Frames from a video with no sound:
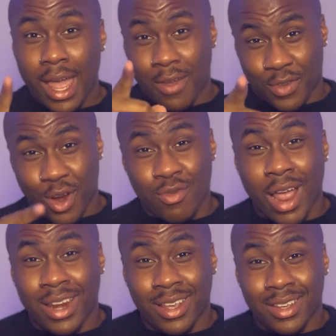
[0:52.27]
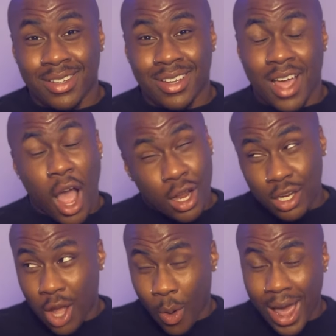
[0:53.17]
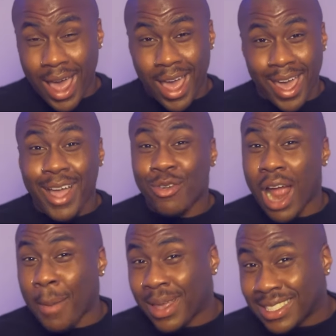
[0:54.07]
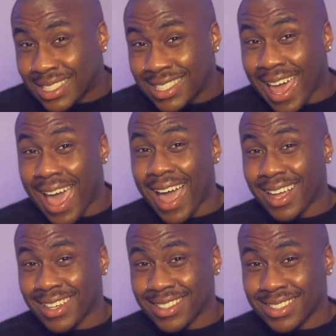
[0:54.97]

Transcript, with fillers: If you're ready, go ahead, grab your snack,